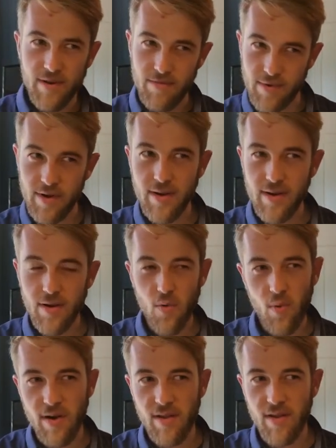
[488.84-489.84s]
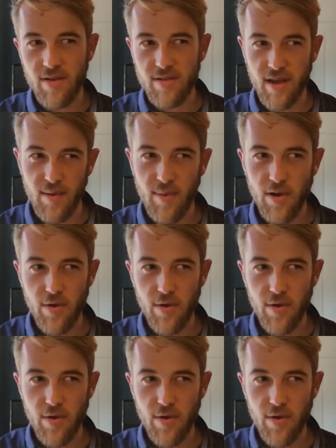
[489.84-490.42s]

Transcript: They're written quite a long time